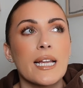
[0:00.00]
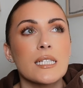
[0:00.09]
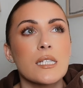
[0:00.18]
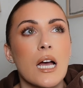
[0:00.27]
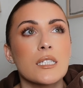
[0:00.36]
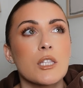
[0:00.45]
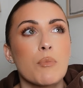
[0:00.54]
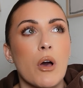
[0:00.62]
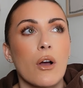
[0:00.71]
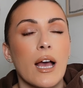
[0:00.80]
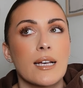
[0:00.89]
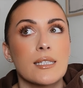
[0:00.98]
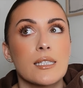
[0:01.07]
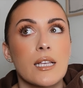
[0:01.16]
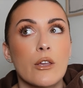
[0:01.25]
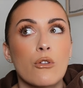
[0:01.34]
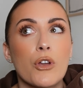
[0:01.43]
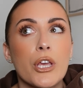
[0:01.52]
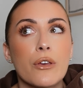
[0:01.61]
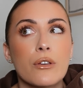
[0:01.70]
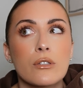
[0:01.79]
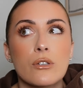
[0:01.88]
when I started the podcast it was like
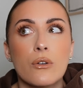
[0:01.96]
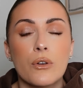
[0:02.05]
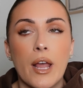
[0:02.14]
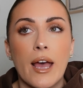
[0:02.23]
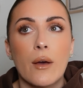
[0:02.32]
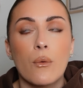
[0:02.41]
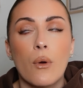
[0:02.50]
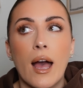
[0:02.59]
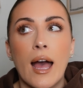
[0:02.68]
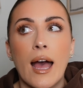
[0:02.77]
three years ago now,